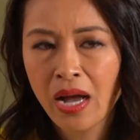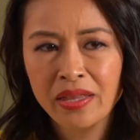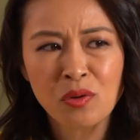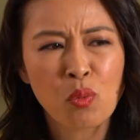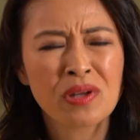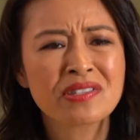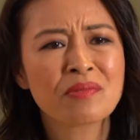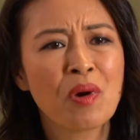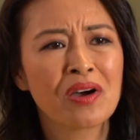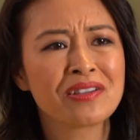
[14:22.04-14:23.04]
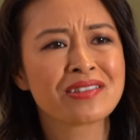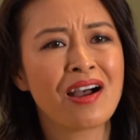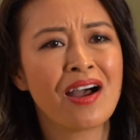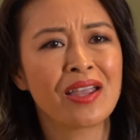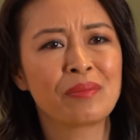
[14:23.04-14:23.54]
I think once upon a
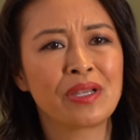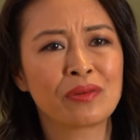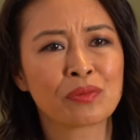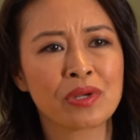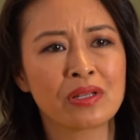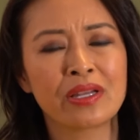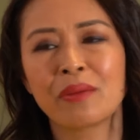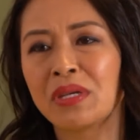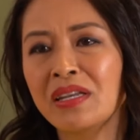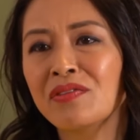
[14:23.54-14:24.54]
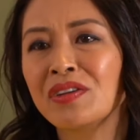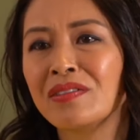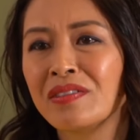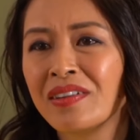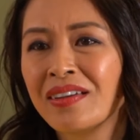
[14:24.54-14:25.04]
time, it really,
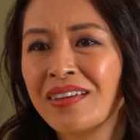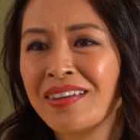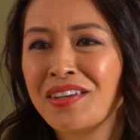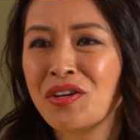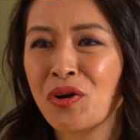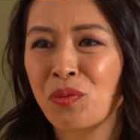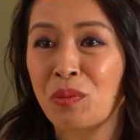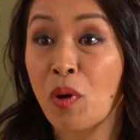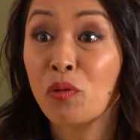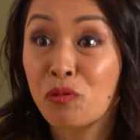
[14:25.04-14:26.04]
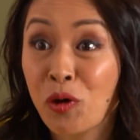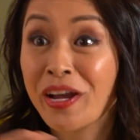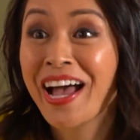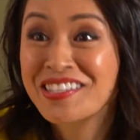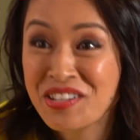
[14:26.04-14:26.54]
even, when both
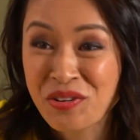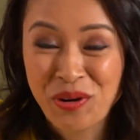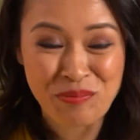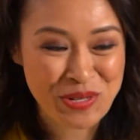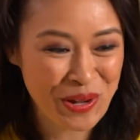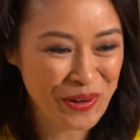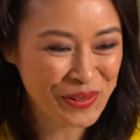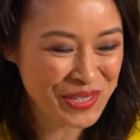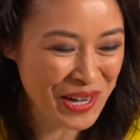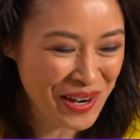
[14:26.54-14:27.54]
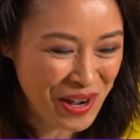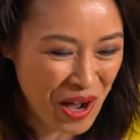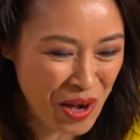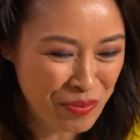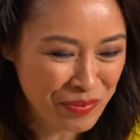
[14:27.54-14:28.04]
Forkast and
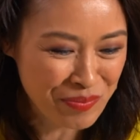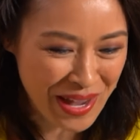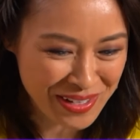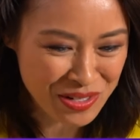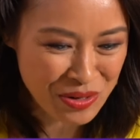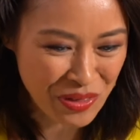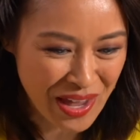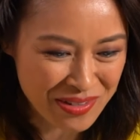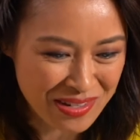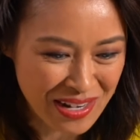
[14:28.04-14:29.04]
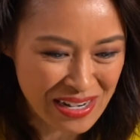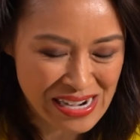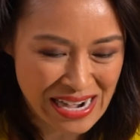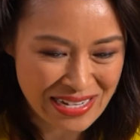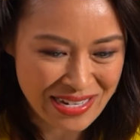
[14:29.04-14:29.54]
Crypto.com back in
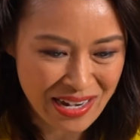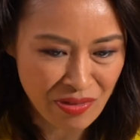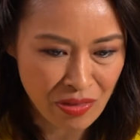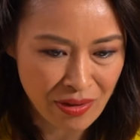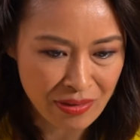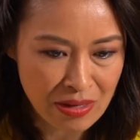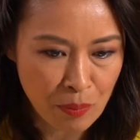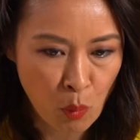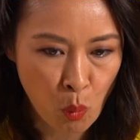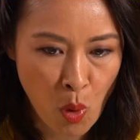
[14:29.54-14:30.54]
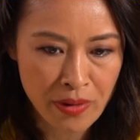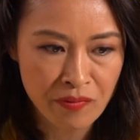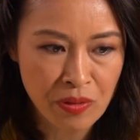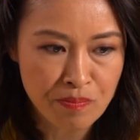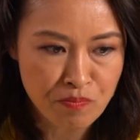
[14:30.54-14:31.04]
2018, I think one of
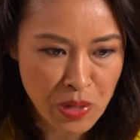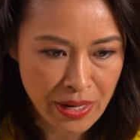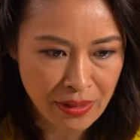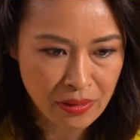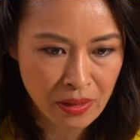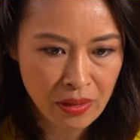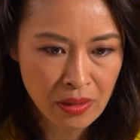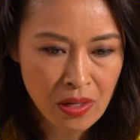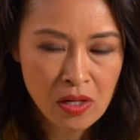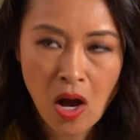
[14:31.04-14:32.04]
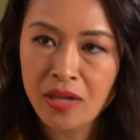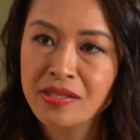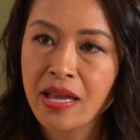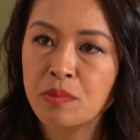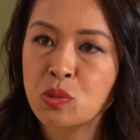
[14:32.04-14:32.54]
the big
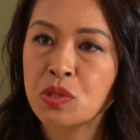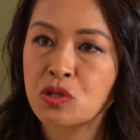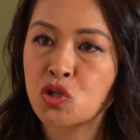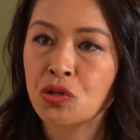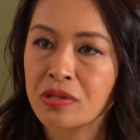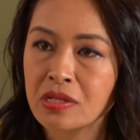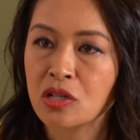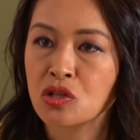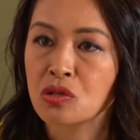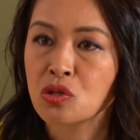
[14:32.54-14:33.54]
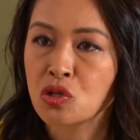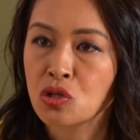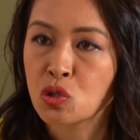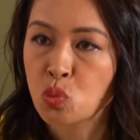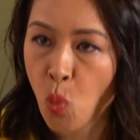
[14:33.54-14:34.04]
concepts was jurisdiction
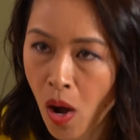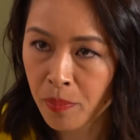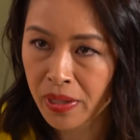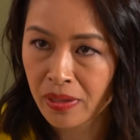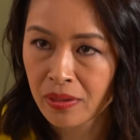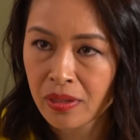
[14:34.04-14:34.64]
swapping.